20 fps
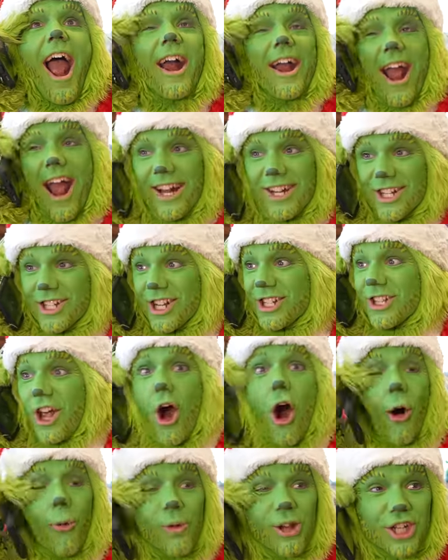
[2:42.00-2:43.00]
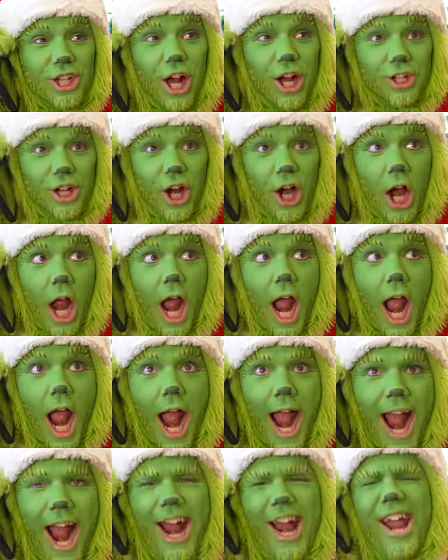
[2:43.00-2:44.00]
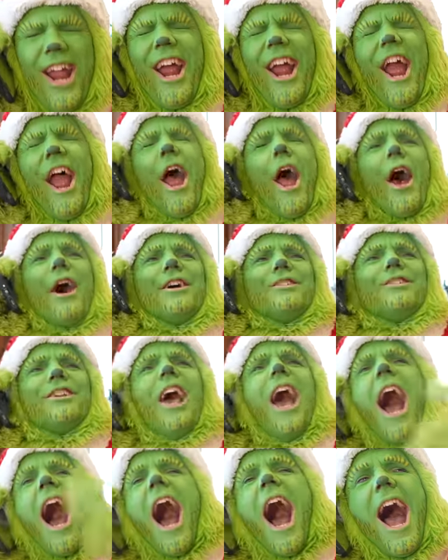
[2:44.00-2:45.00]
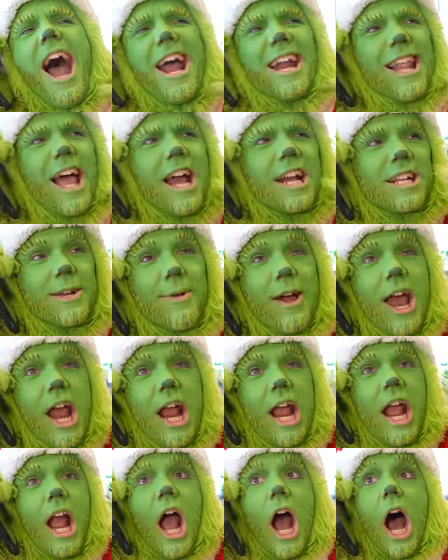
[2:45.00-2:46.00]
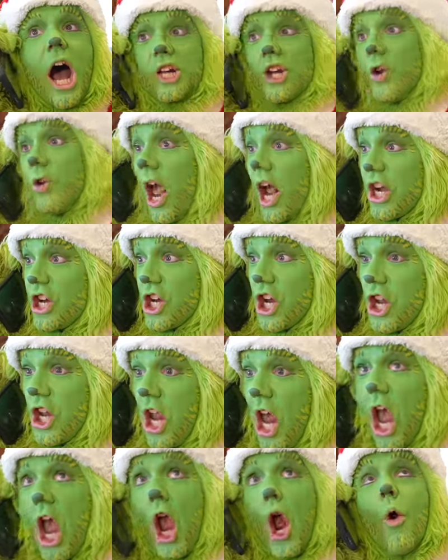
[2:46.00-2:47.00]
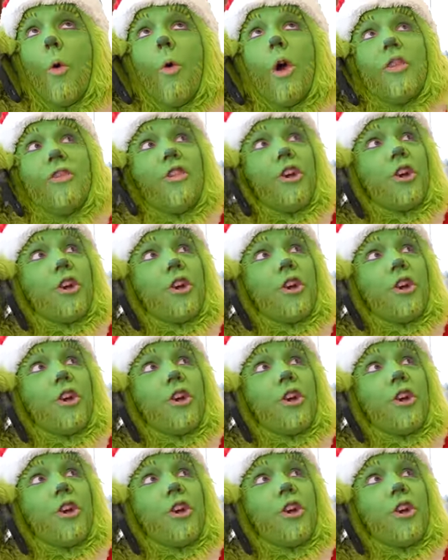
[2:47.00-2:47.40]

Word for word: yes, is this the homeless shelter? Yes, like to make a donation with the